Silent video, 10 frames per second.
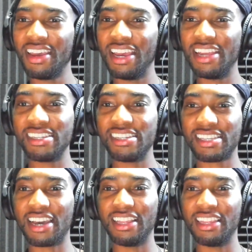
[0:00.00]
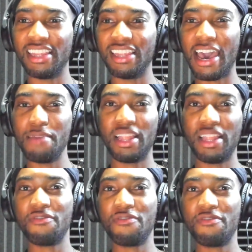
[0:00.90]
and it's like a light,
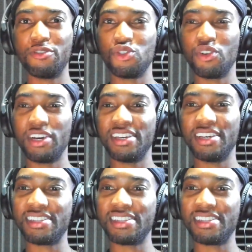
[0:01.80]
playful, joyous.